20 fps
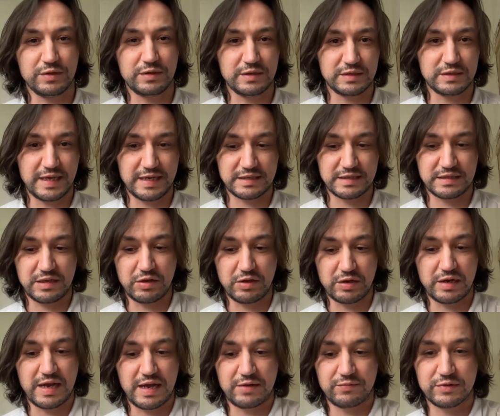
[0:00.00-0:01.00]

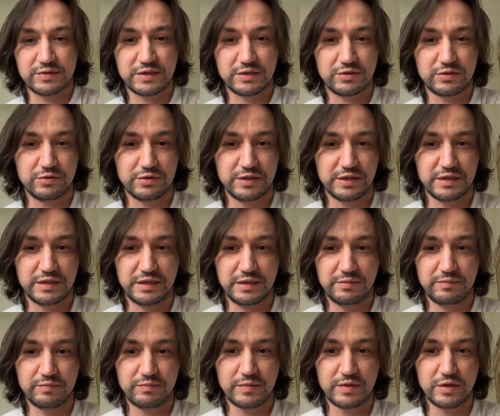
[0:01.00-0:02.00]
external hardware security key.
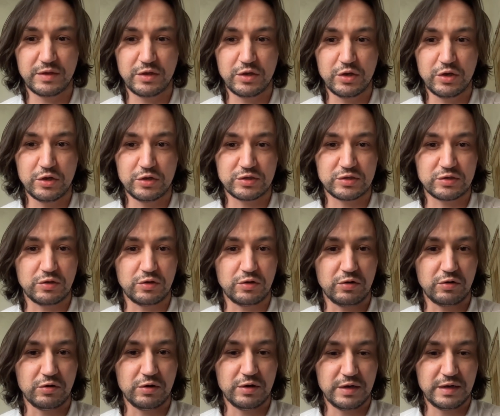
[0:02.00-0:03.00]

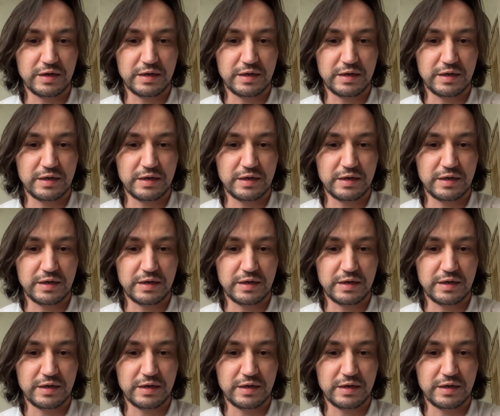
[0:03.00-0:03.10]
So